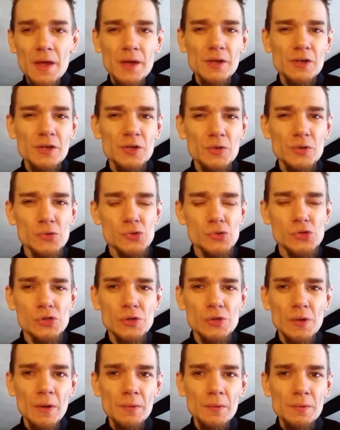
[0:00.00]
you
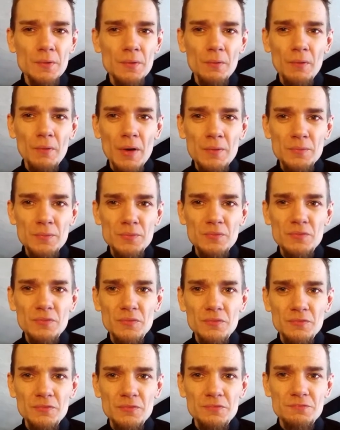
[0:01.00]
should know your own
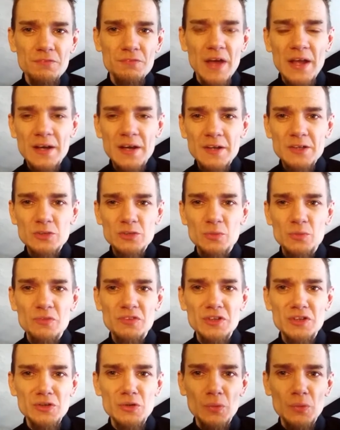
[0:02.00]
failures
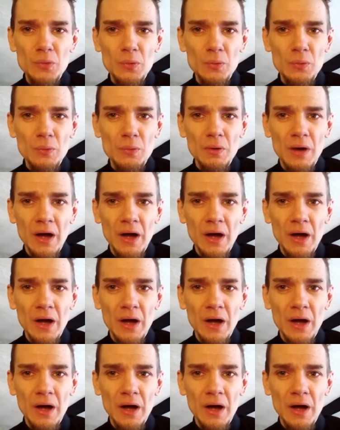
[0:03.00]
within your